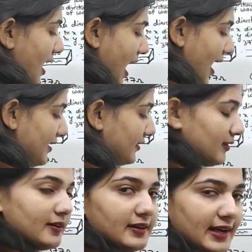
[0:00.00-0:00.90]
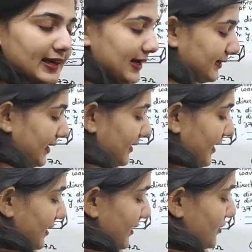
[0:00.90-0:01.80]
and neglecting
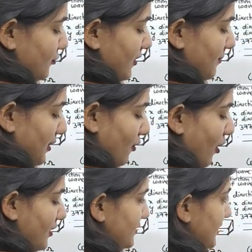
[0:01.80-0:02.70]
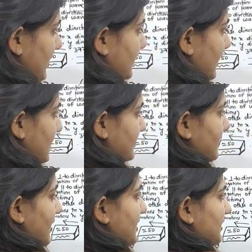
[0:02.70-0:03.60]
delta square because delta is
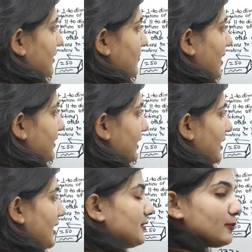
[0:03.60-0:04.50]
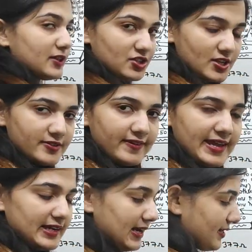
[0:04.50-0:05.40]
the incremental length which is
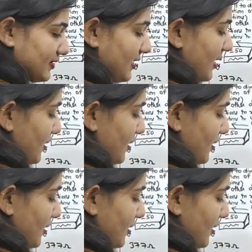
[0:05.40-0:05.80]
very less.